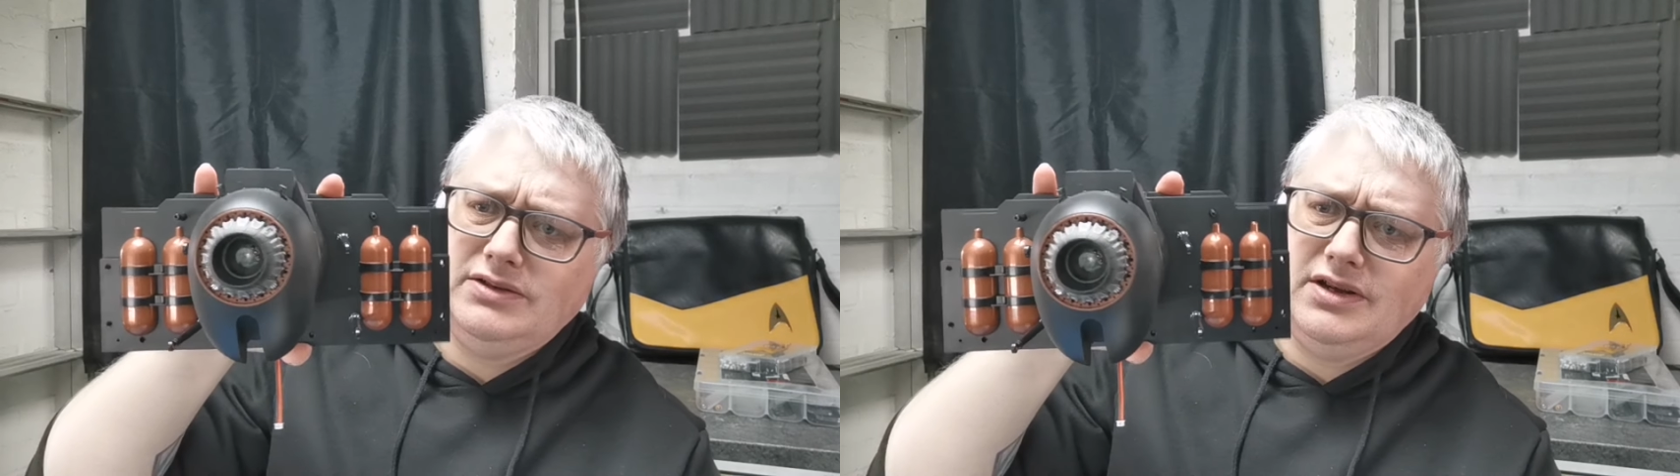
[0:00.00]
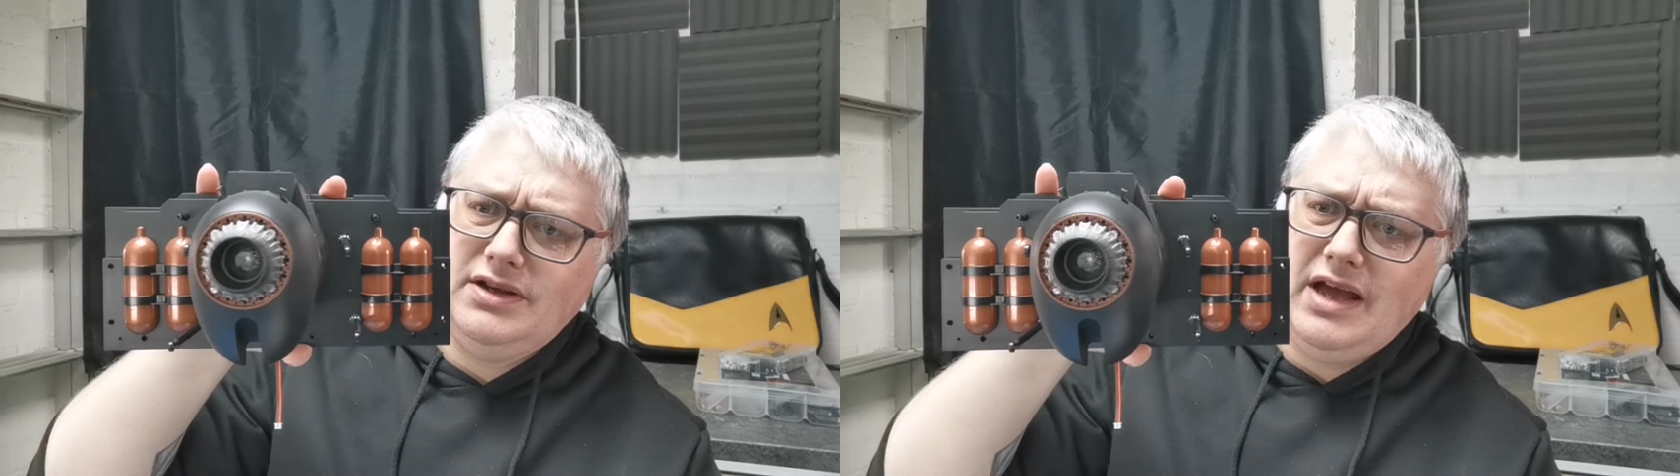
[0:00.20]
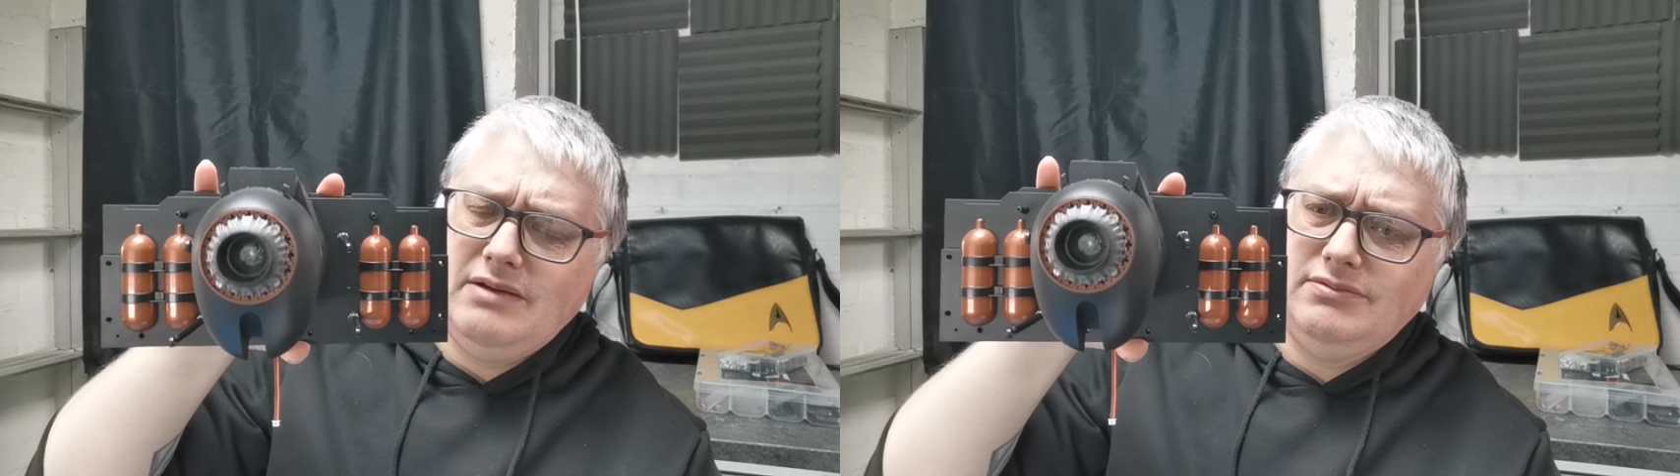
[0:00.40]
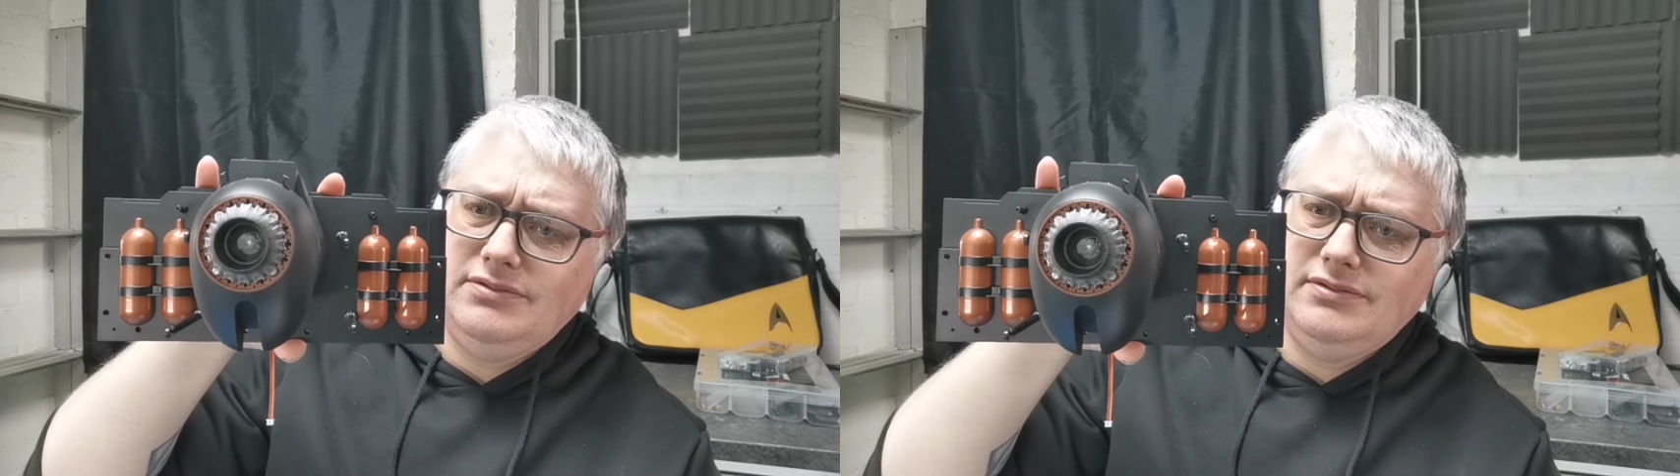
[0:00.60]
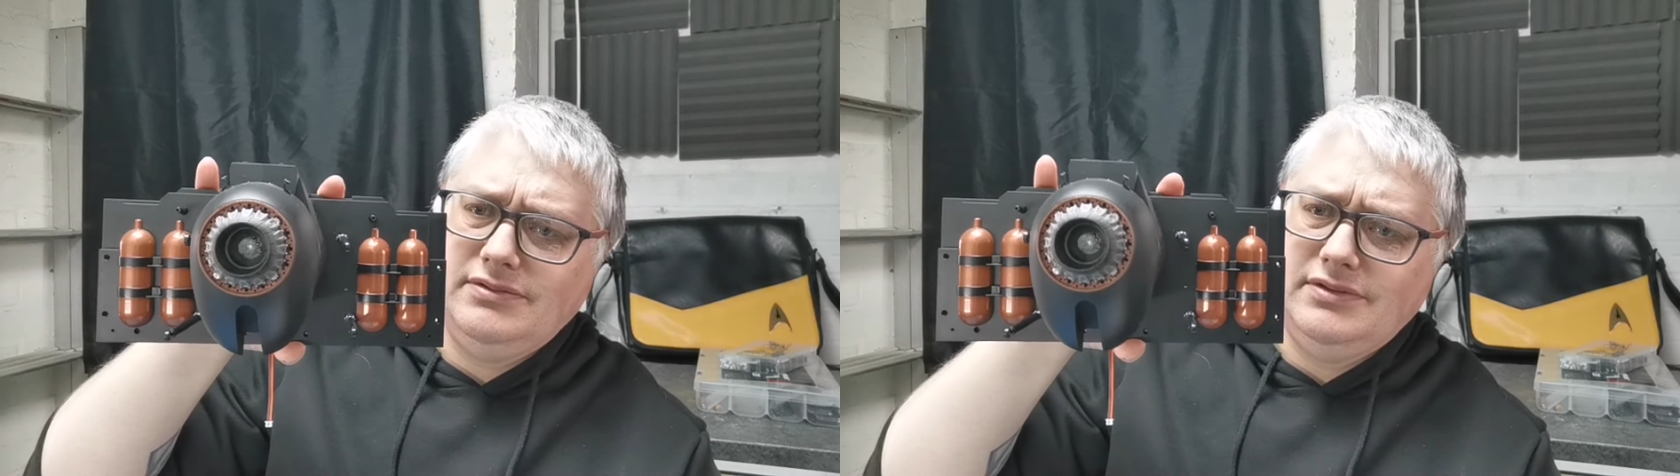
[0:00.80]
So yeah,
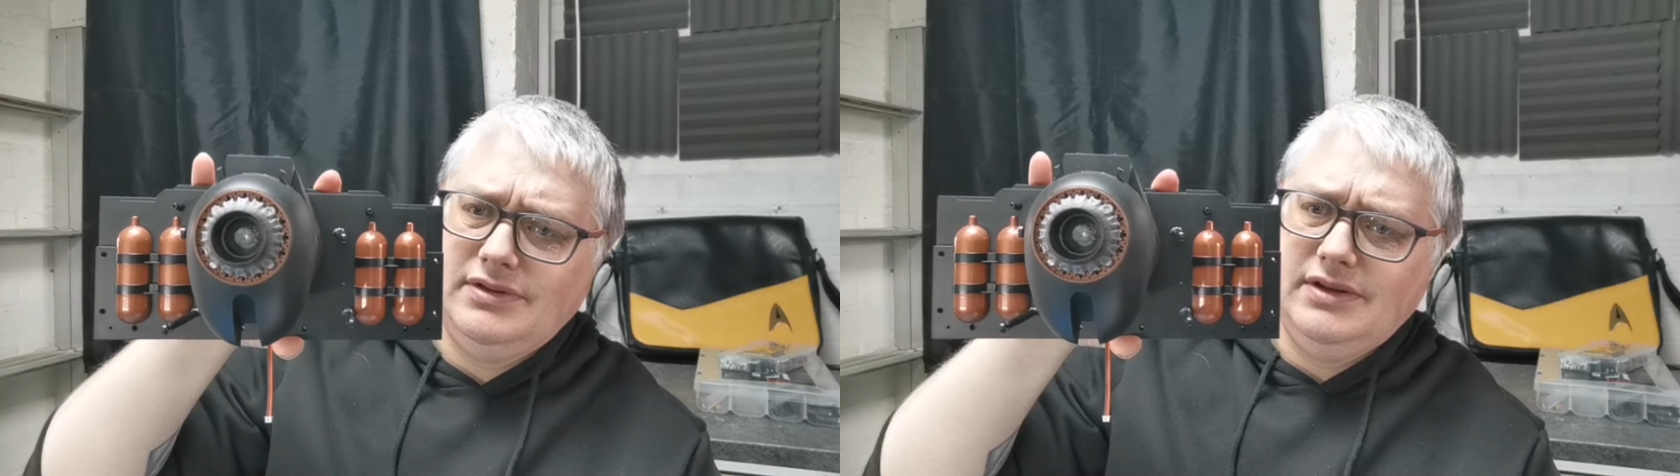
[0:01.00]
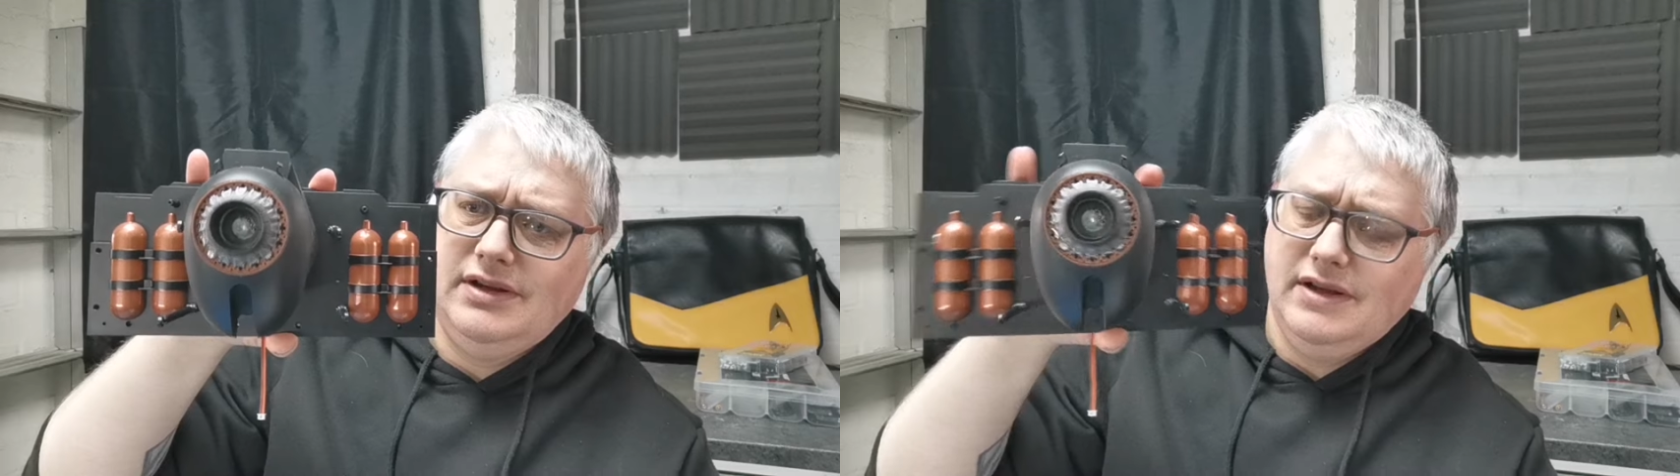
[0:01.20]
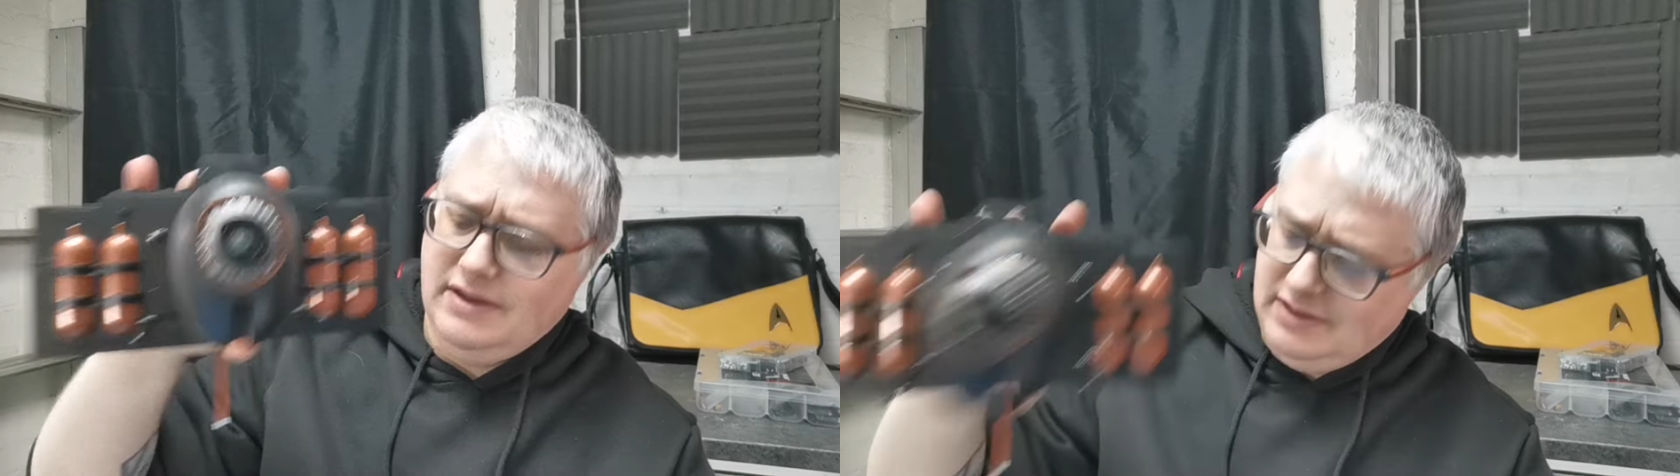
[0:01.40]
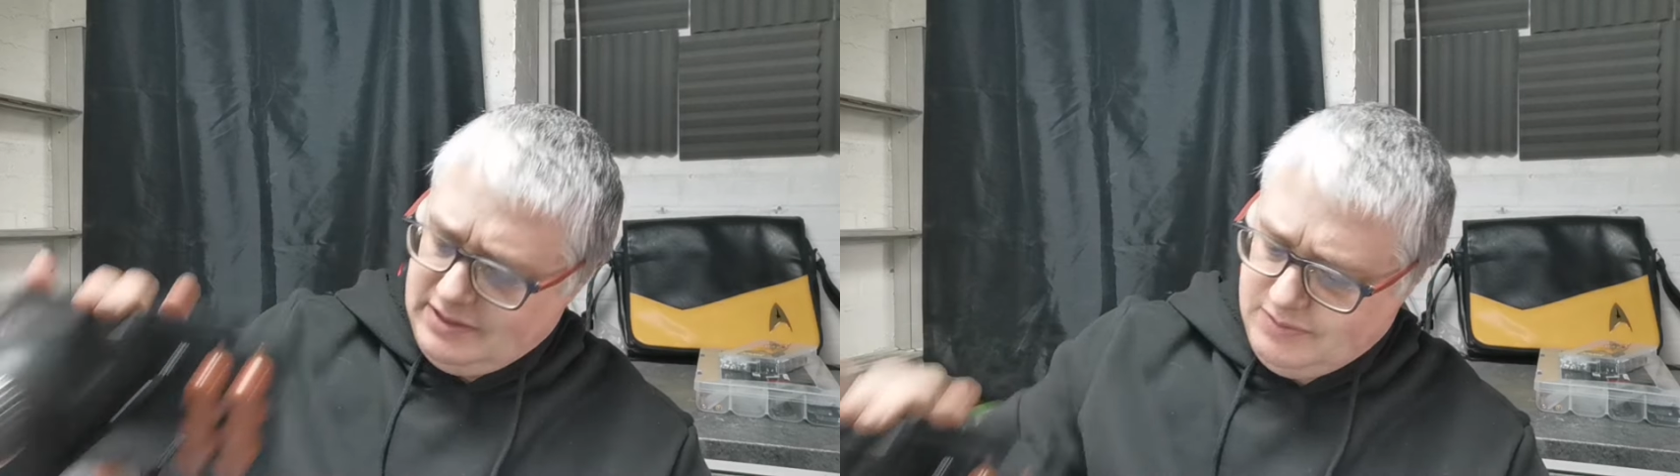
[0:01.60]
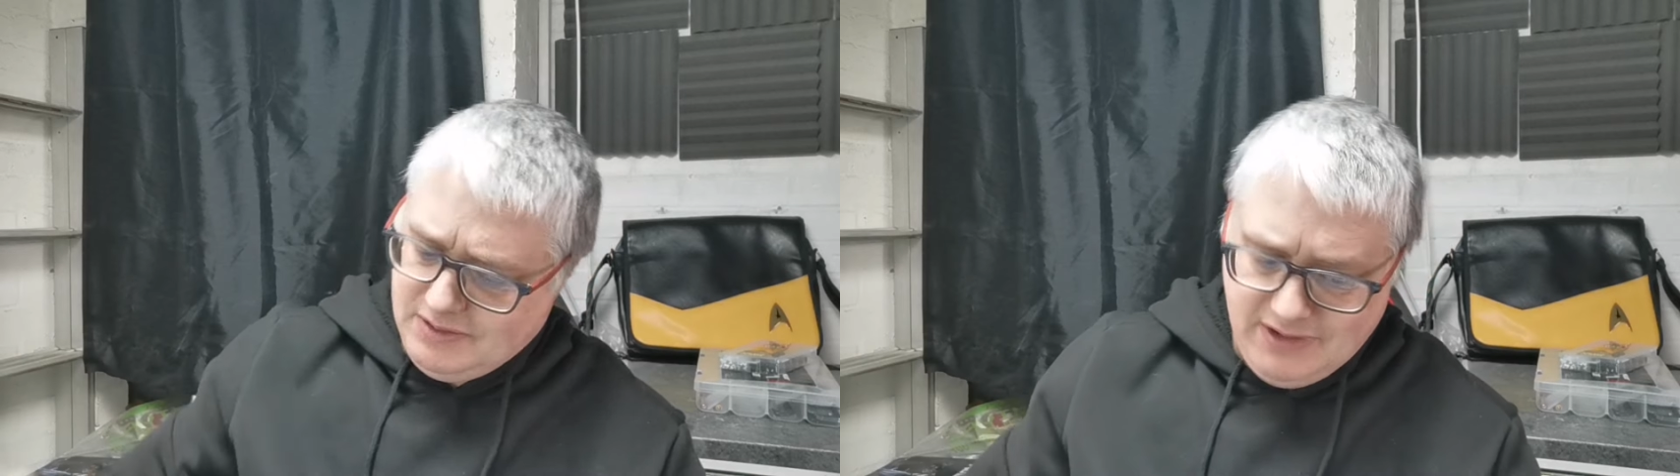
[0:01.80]

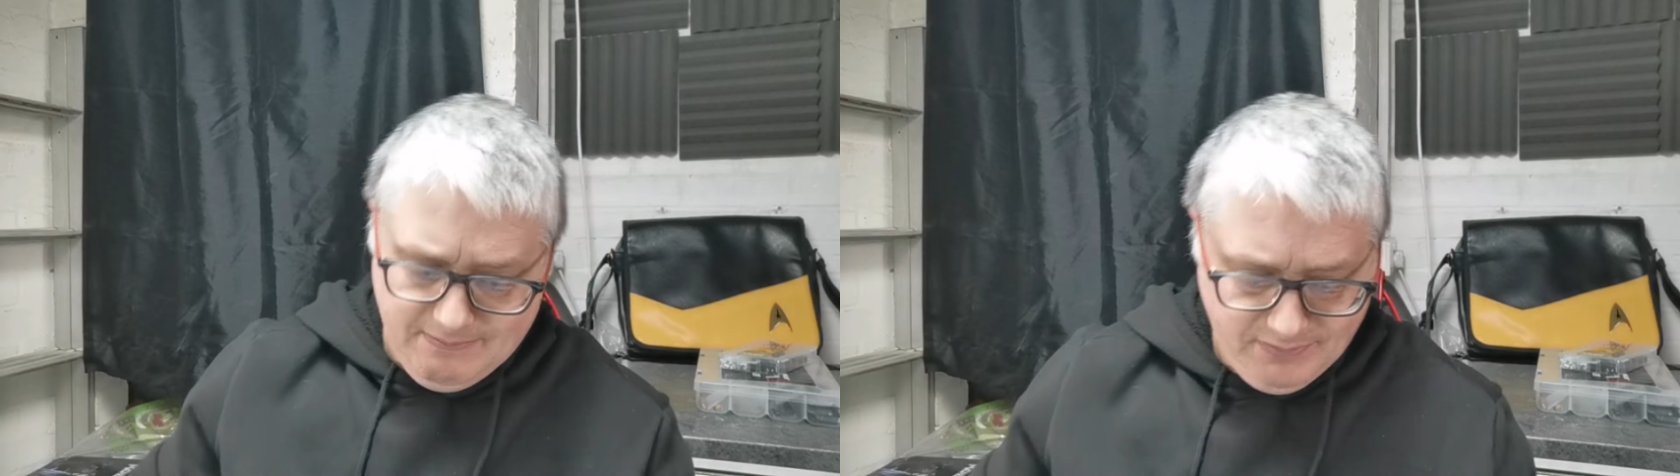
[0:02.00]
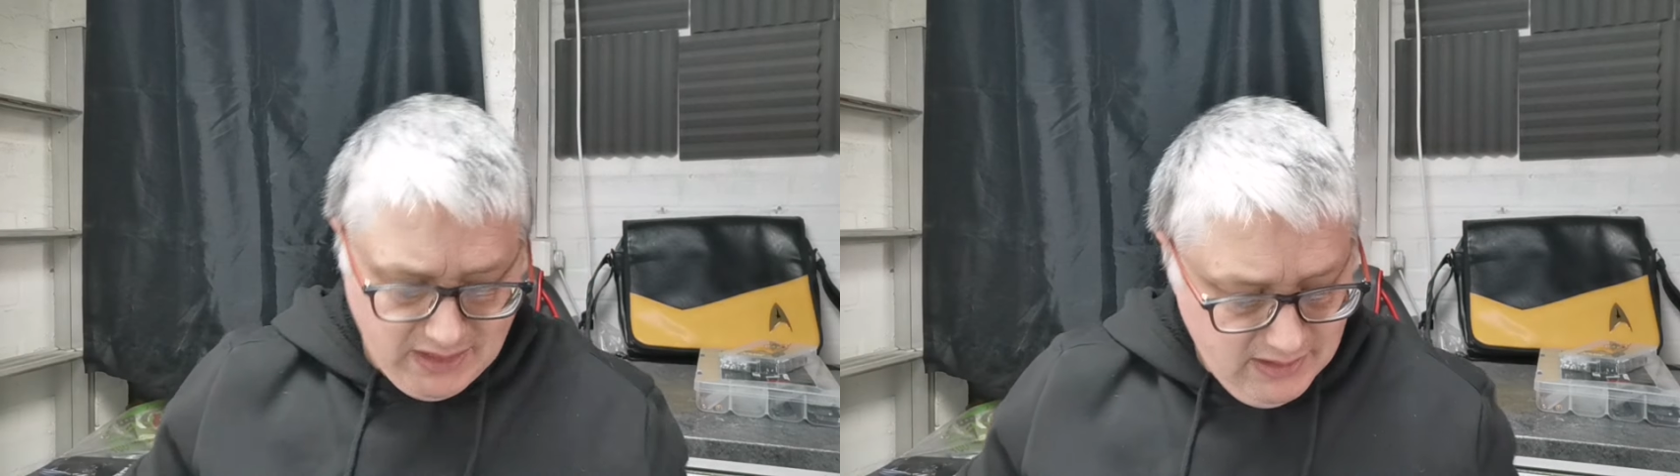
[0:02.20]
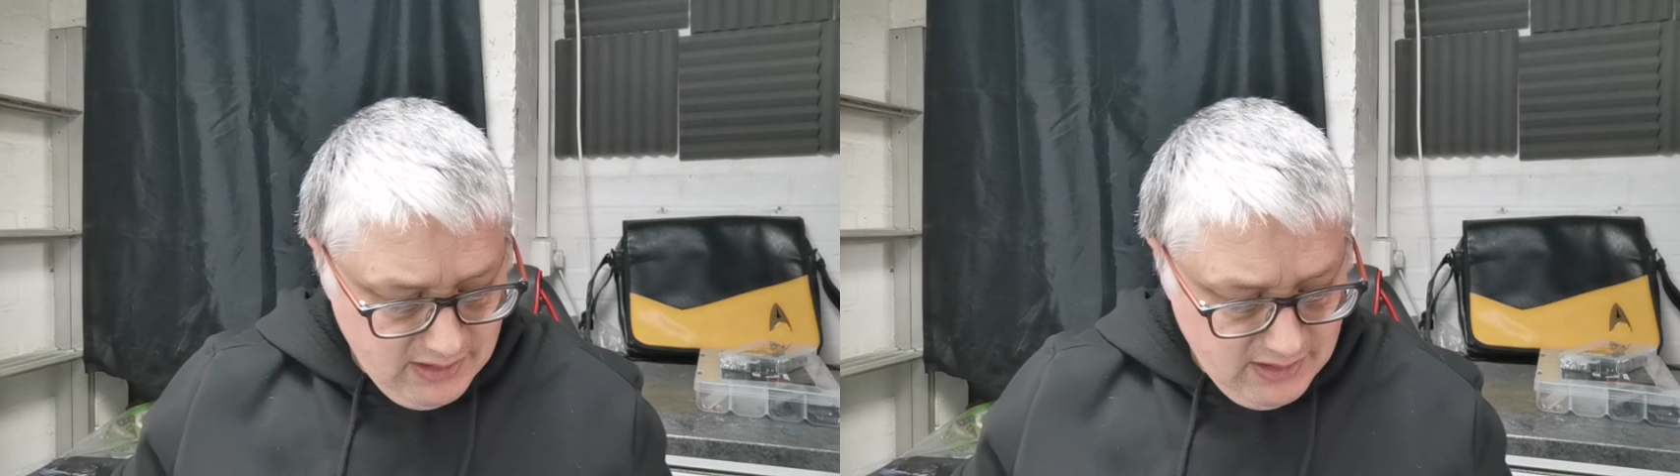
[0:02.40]
that's where we're at.